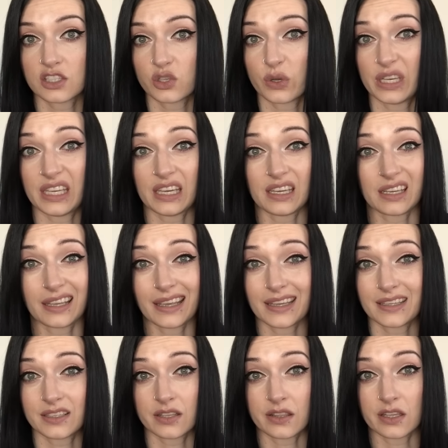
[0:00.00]
so I didn't
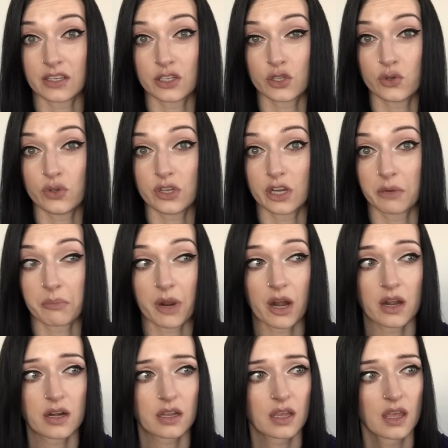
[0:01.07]
get to the 2-year
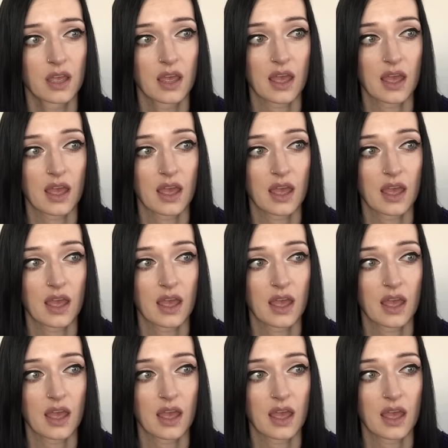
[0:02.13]
mark.